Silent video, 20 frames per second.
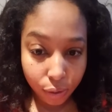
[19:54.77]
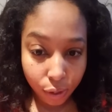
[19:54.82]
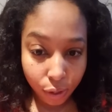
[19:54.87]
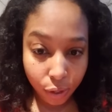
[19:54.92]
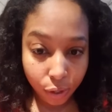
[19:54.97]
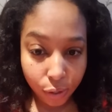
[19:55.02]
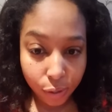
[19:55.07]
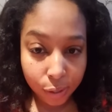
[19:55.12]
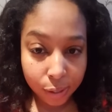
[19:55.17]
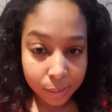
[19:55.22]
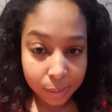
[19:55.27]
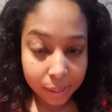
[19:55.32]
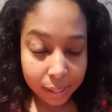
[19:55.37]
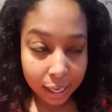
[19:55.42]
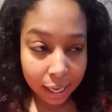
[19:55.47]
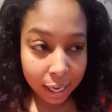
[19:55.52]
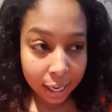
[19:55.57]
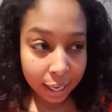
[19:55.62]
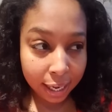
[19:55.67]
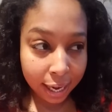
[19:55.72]
You know what I'm
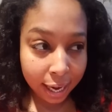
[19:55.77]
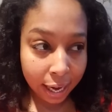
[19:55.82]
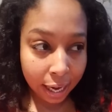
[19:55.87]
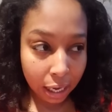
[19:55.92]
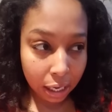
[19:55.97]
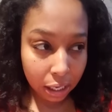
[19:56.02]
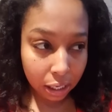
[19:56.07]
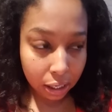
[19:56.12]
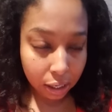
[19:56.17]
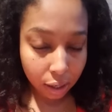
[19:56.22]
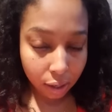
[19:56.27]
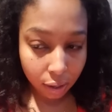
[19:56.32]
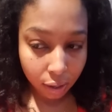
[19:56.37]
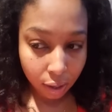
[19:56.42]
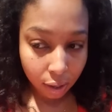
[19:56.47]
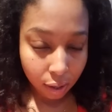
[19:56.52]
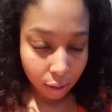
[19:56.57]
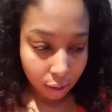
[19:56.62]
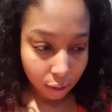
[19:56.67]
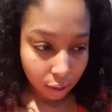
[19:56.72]
saying? Like,
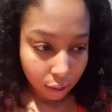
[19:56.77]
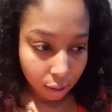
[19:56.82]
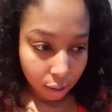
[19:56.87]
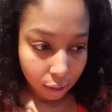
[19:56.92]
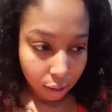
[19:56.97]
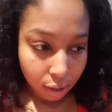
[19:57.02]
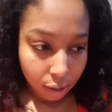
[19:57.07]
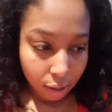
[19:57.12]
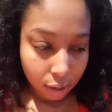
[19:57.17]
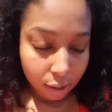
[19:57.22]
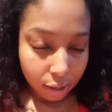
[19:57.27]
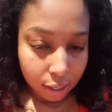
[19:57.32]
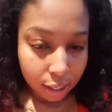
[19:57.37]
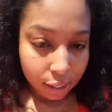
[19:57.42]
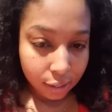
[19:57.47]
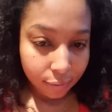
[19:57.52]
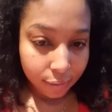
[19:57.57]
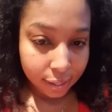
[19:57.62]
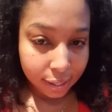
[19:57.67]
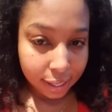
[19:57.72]

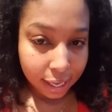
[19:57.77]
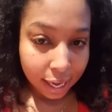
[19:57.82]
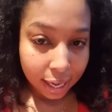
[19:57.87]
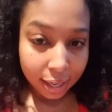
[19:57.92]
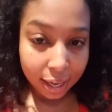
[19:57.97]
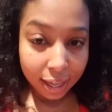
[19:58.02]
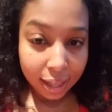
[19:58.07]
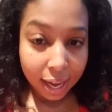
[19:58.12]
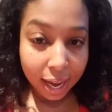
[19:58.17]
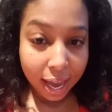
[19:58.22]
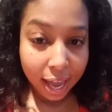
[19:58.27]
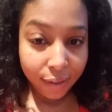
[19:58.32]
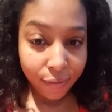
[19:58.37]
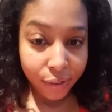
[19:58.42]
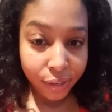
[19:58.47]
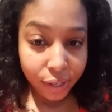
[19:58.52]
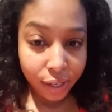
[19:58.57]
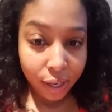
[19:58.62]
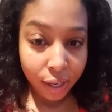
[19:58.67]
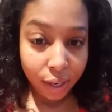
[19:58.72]
this facade that they have
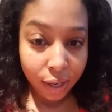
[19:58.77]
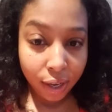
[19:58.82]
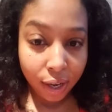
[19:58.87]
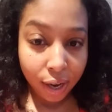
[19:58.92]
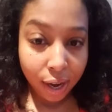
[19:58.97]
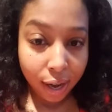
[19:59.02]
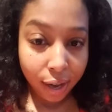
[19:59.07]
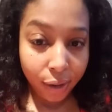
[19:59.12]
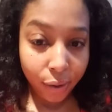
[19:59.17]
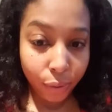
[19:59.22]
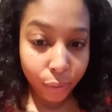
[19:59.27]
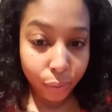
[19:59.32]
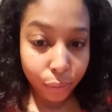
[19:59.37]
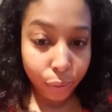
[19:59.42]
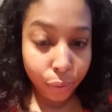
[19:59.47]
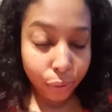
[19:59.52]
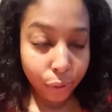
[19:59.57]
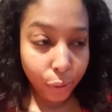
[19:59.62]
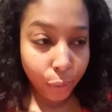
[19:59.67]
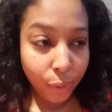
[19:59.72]
us under, how,
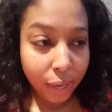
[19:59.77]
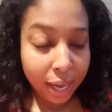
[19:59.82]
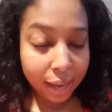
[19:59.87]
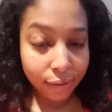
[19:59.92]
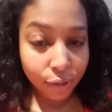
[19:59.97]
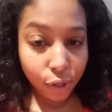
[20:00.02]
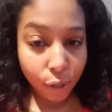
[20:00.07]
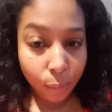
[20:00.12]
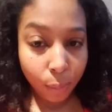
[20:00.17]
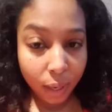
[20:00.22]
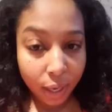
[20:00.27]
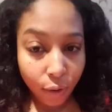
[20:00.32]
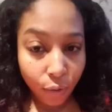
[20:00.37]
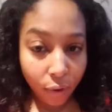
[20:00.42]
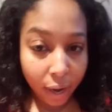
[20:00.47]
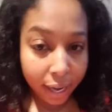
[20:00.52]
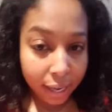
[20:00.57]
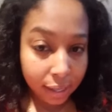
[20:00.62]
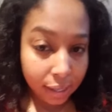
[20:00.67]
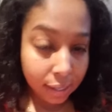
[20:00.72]
you know, we have so many
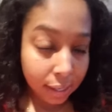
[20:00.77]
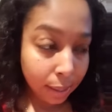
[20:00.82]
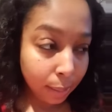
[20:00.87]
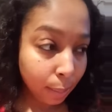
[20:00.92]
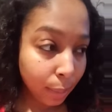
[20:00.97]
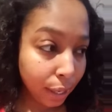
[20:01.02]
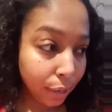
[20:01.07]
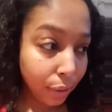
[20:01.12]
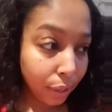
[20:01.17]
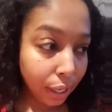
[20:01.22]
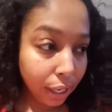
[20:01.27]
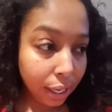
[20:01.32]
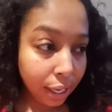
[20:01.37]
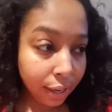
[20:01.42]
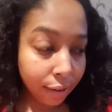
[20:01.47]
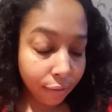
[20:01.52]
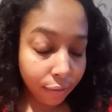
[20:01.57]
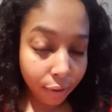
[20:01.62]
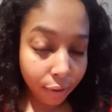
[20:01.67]
rights in America and